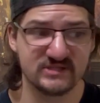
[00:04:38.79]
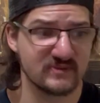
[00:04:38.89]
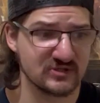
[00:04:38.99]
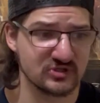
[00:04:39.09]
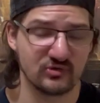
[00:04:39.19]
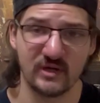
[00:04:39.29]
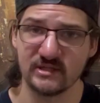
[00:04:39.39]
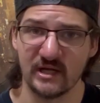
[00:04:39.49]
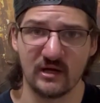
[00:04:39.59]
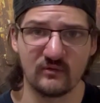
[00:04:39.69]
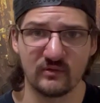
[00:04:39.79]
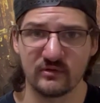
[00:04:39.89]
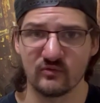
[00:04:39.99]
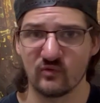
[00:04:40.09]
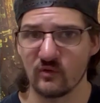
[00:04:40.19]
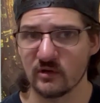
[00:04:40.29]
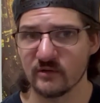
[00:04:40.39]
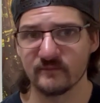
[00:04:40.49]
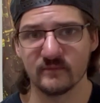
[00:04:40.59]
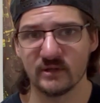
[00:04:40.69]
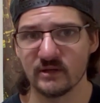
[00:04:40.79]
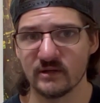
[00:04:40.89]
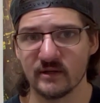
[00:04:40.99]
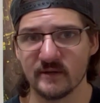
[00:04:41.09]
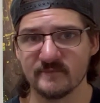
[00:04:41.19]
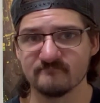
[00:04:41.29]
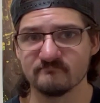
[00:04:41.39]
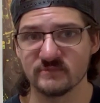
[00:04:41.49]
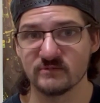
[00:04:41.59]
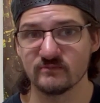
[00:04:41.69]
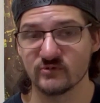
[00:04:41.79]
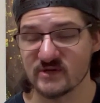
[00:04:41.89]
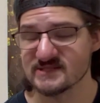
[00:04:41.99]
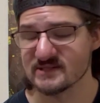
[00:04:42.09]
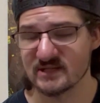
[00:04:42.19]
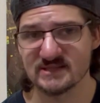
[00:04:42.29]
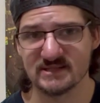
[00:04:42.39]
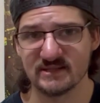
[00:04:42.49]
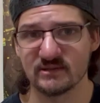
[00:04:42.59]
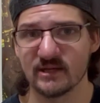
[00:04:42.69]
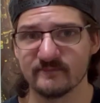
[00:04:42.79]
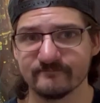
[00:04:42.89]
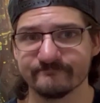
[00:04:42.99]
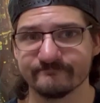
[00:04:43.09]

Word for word: especially right now with war and um, crazy things like that.